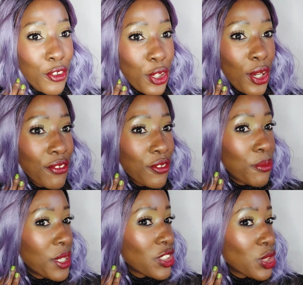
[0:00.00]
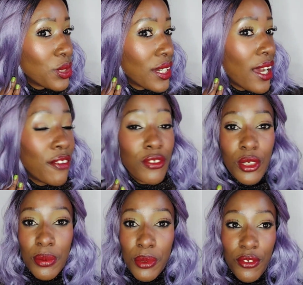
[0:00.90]
for your information i have
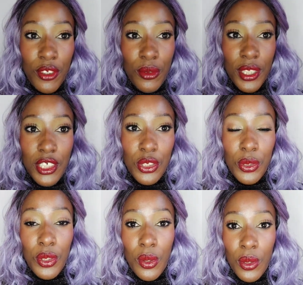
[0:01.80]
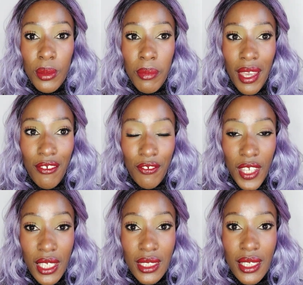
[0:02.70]
not put foundation on my
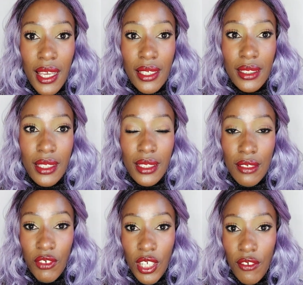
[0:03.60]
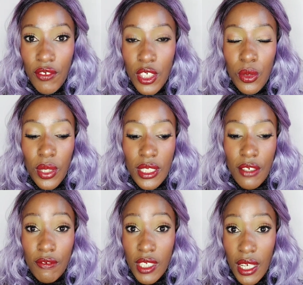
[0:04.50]
face and there's even a video that
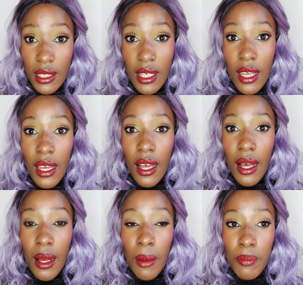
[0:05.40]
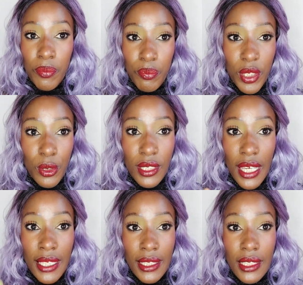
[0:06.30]
i've done uh, because
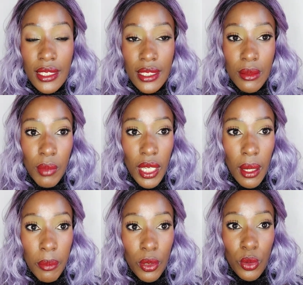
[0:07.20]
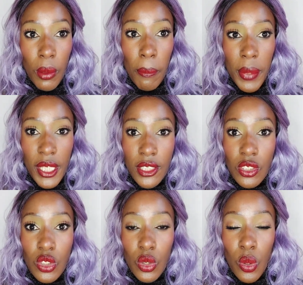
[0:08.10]
i did this makeup look
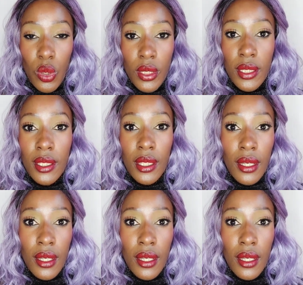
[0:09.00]
based on